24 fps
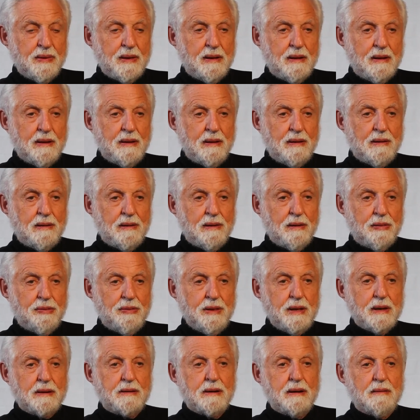in the
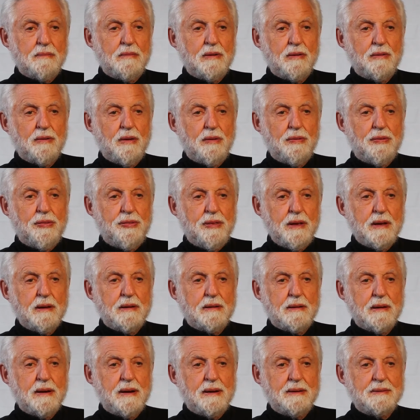theater, because
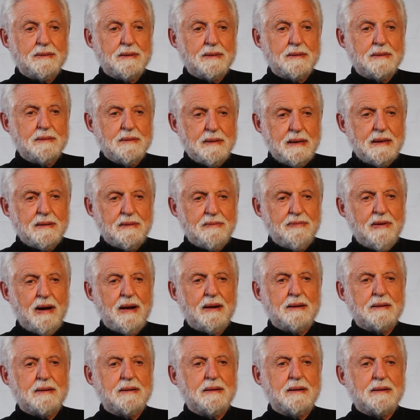theater has a great
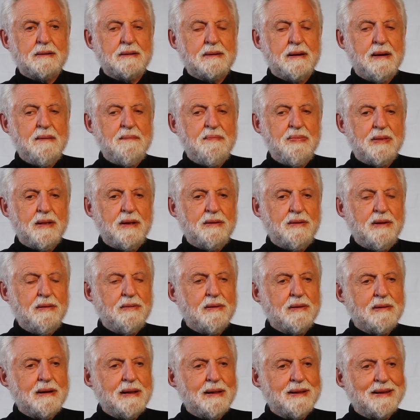advantage. These
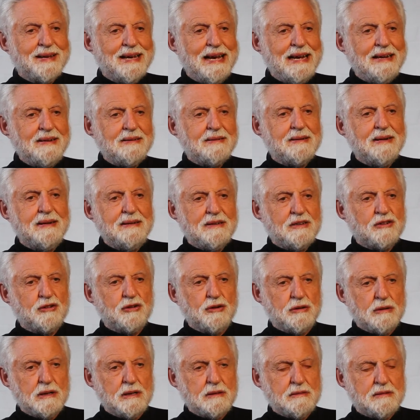are real case
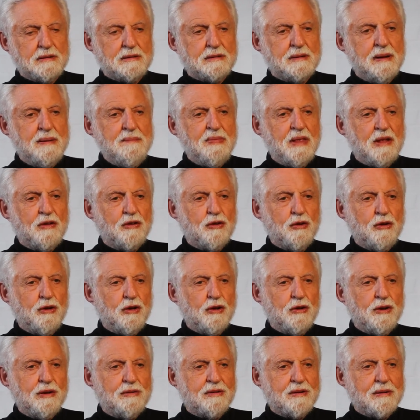histories. So you're
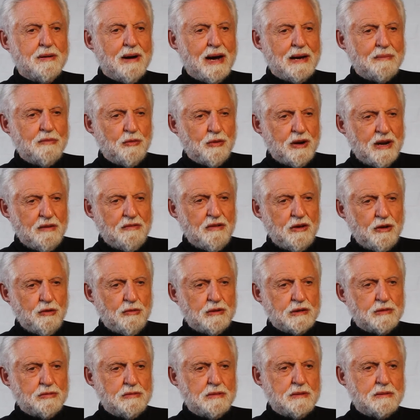describing, whatever you
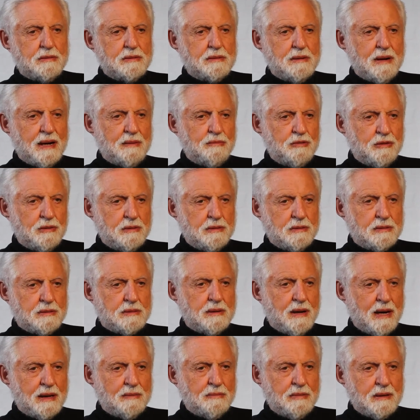want to describe, you're
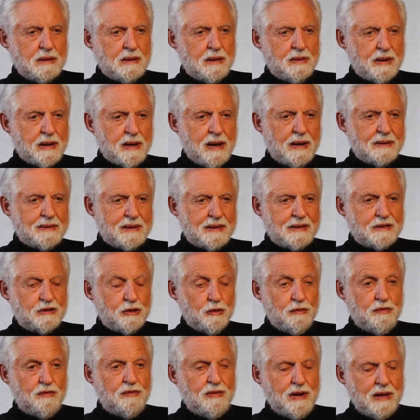describing in the context
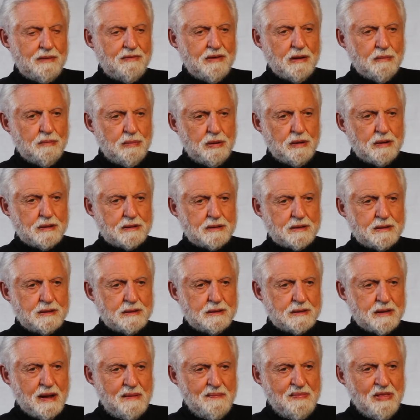of living
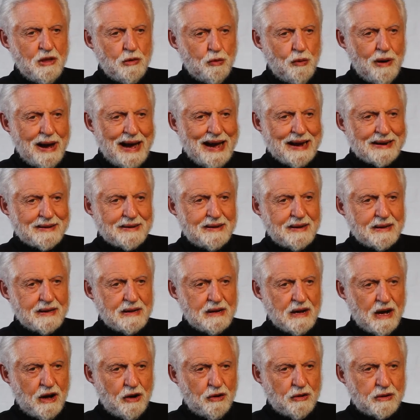persons who are acting it
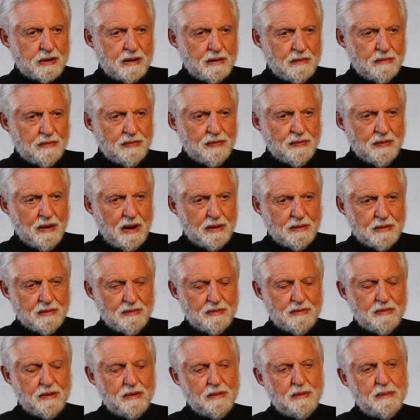out in front of
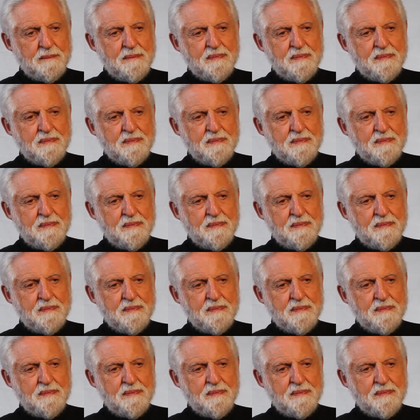you.